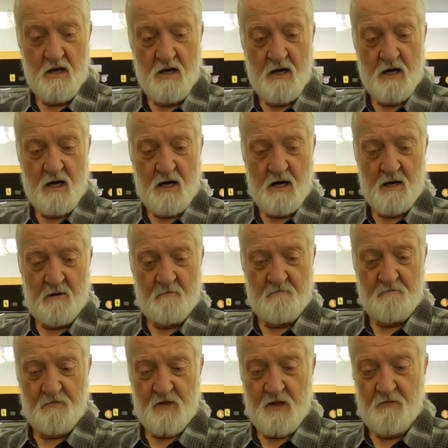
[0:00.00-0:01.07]
Uh,
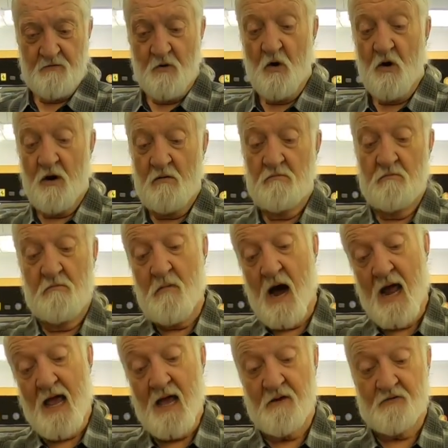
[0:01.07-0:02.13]
for
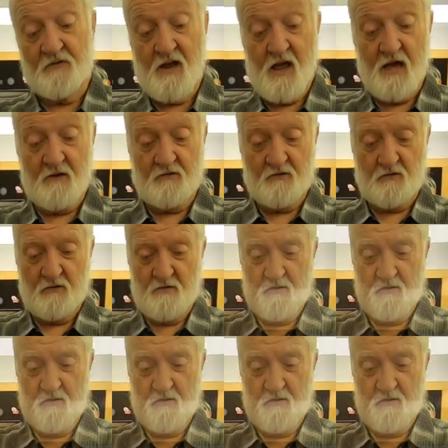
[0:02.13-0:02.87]
my SS.